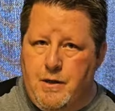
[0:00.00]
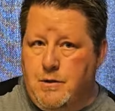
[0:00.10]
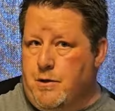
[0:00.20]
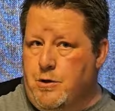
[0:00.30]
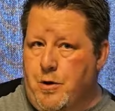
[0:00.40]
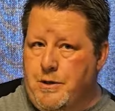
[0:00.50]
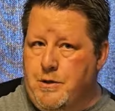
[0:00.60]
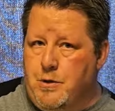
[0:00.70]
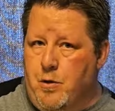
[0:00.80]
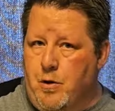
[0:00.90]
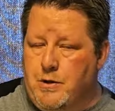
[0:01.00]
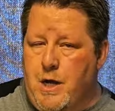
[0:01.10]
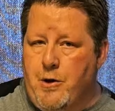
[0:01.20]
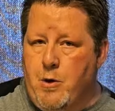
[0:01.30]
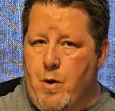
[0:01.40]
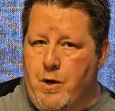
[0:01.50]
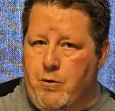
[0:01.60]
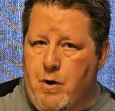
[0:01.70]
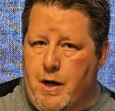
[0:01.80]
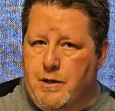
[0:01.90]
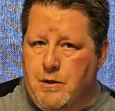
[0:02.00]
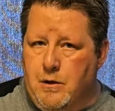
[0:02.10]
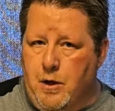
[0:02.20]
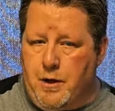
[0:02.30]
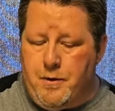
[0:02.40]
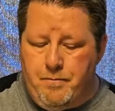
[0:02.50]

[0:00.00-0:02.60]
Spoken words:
So the choice is yours, how you want your rocket to look.